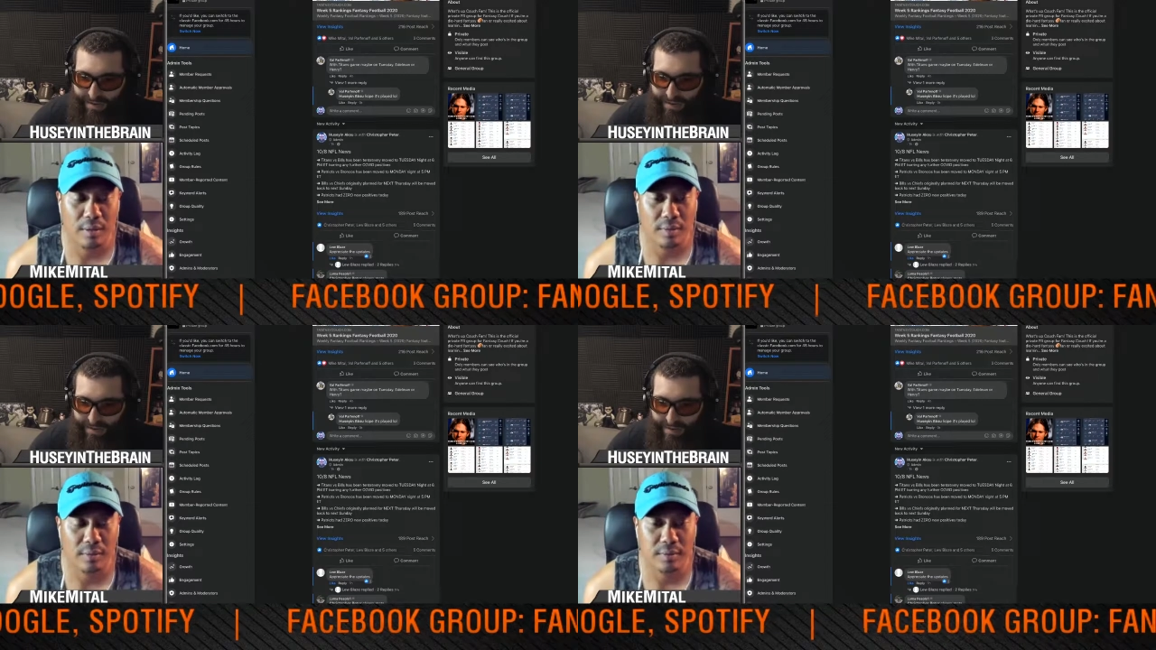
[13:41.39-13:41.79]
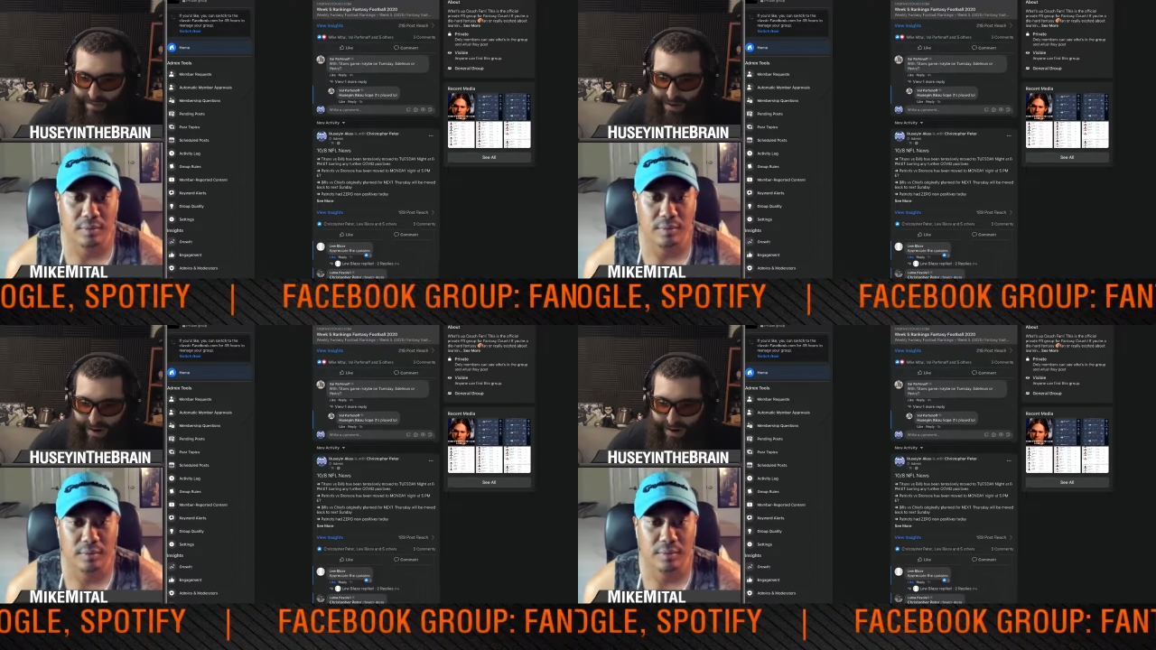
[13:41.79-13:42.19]
Speaker 1: Yeah.
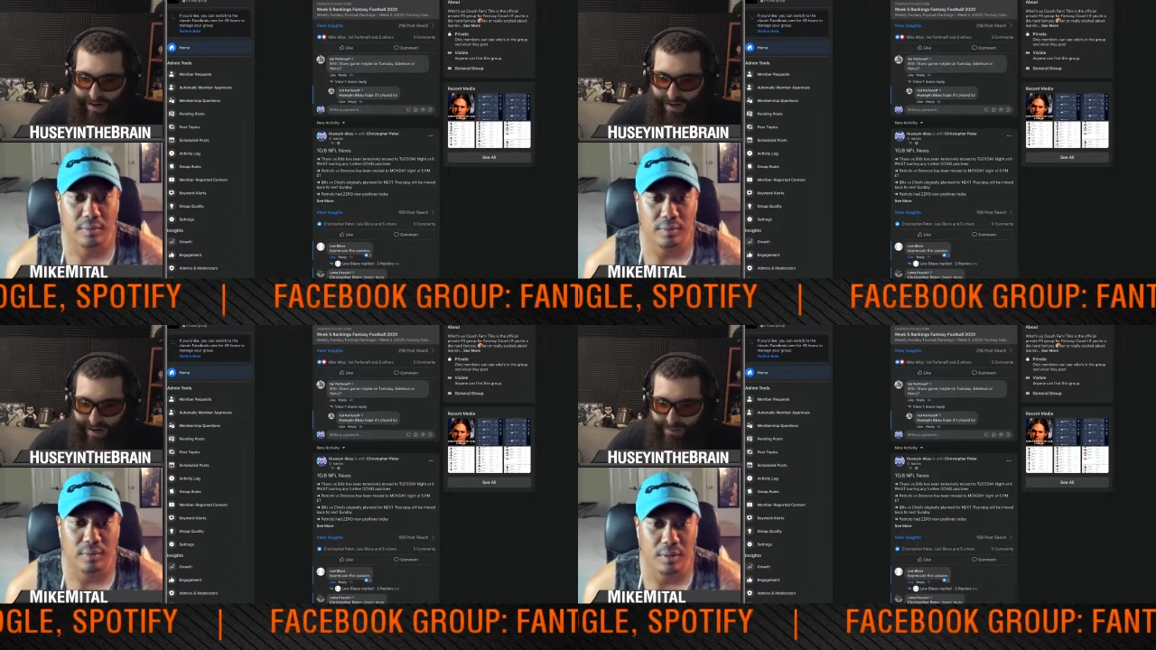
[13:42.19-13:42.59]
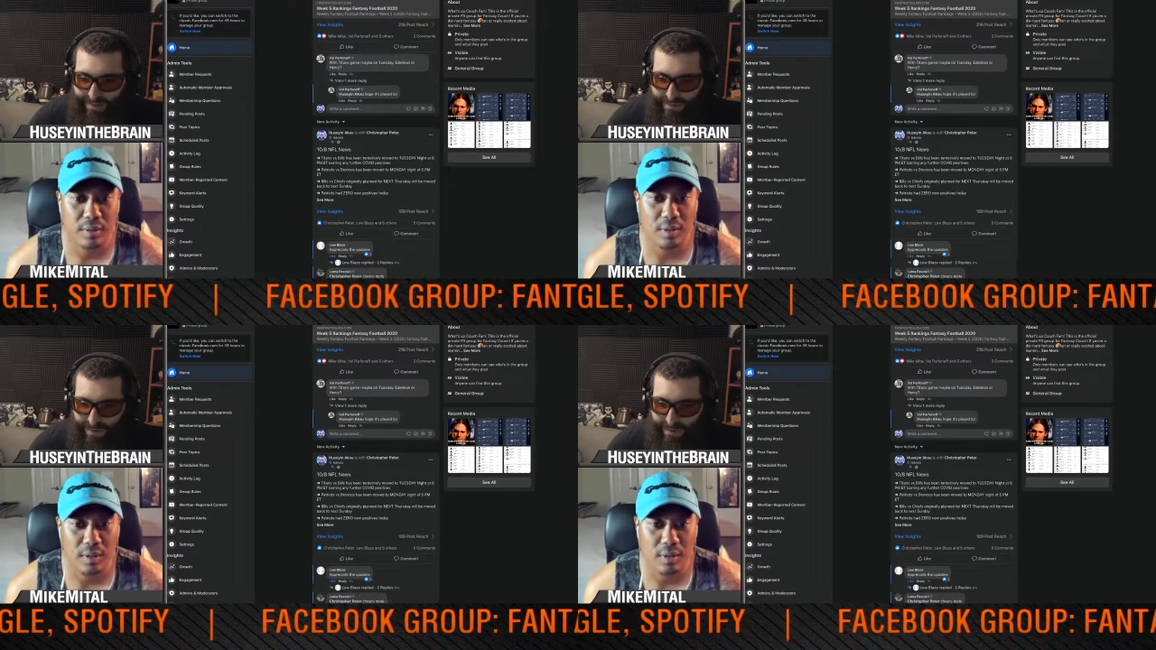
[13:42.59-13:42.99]
Eastern, barring
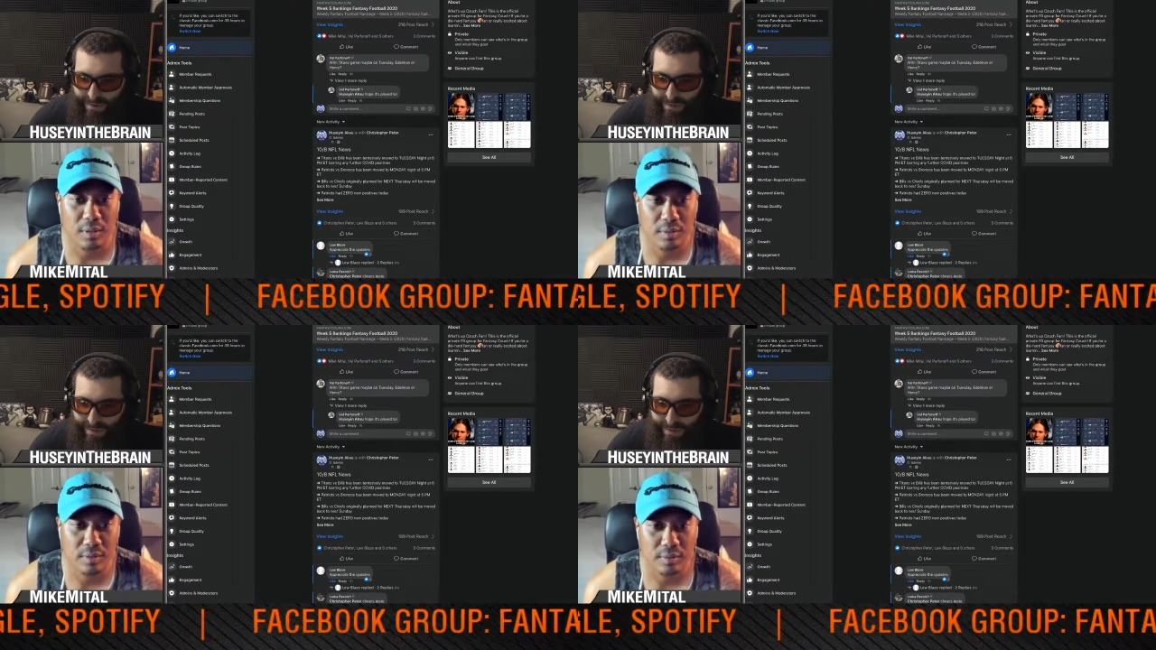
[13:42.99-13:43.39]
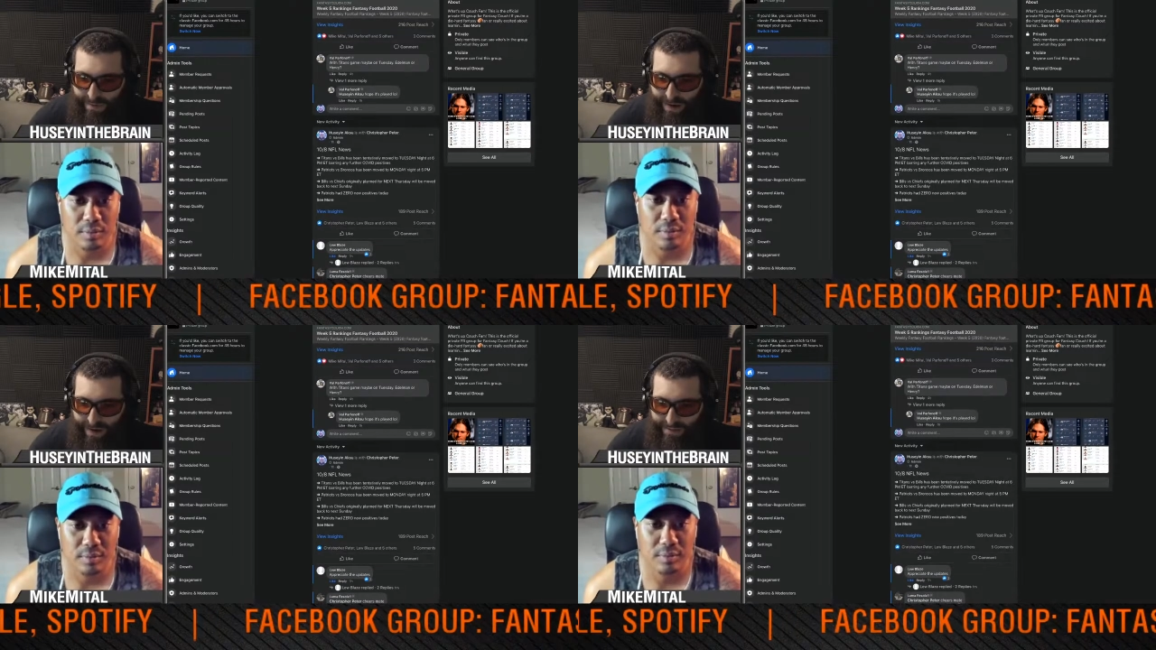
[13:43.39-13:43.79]
any
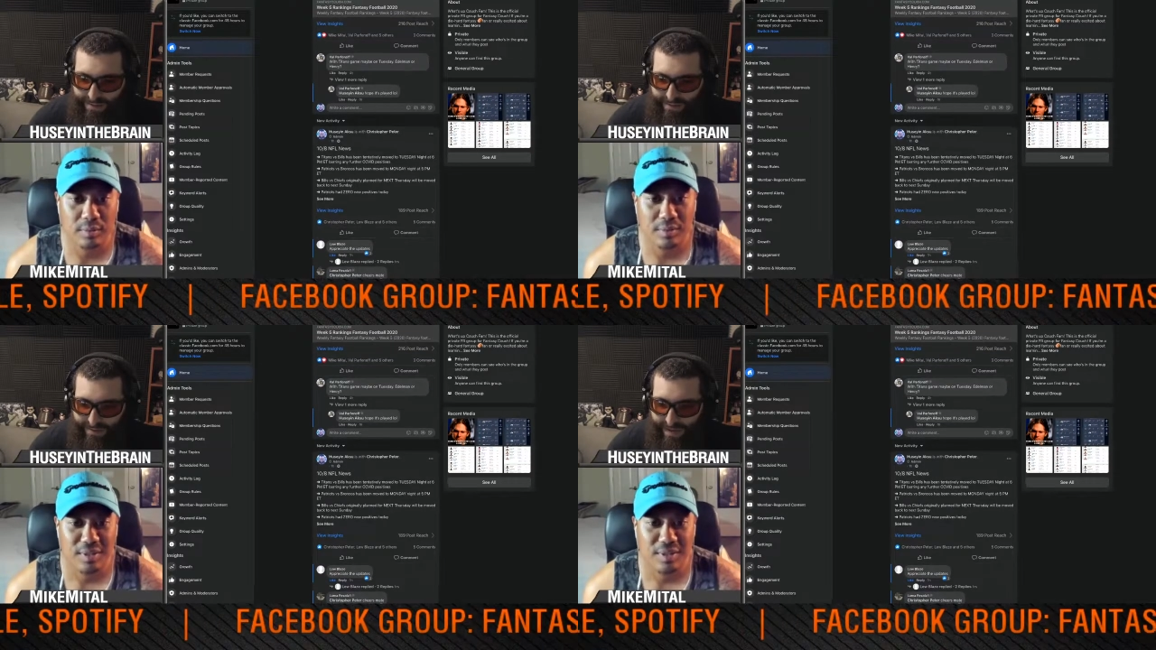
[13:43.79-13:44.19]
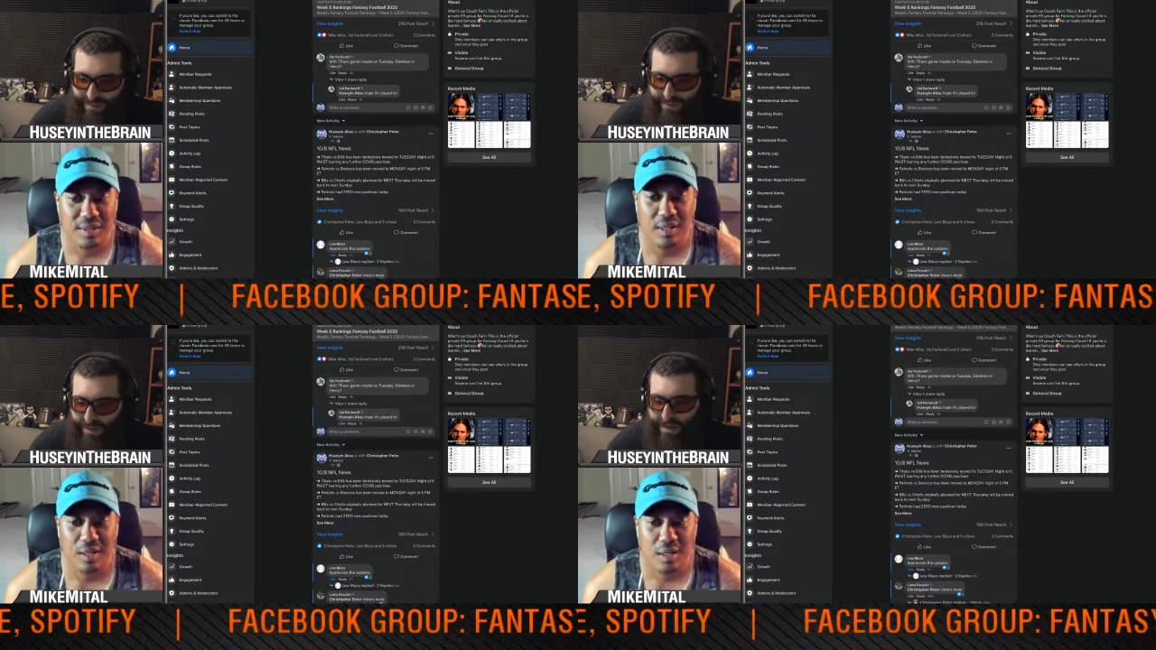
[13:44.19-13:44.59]
further positive
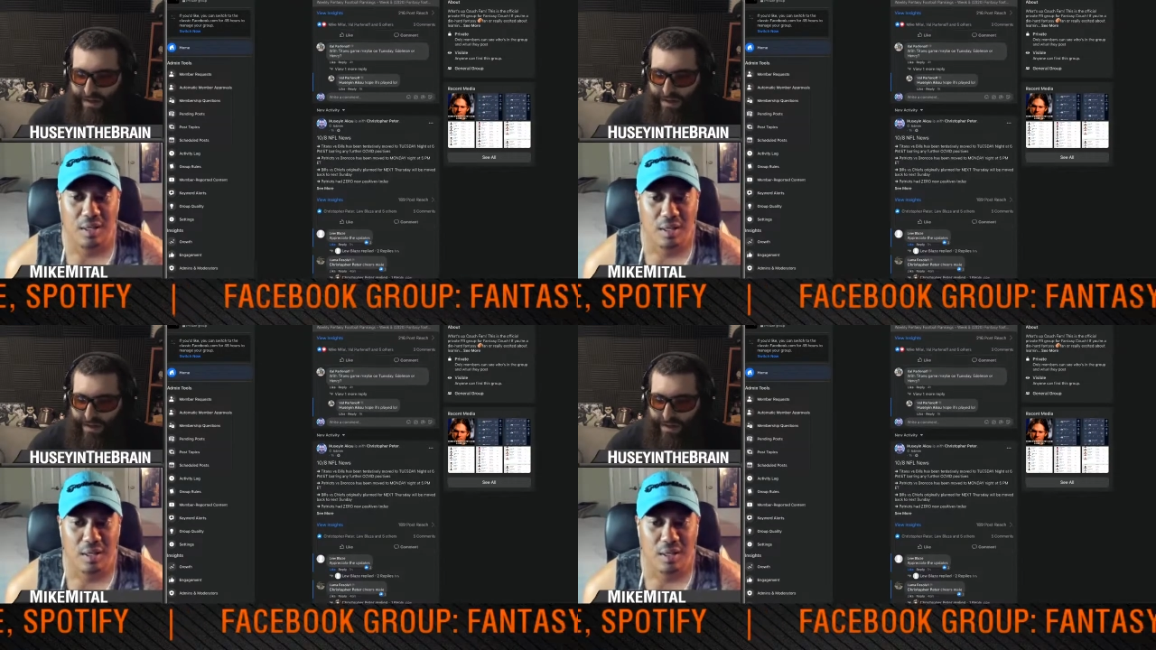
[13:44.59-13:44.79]
tests.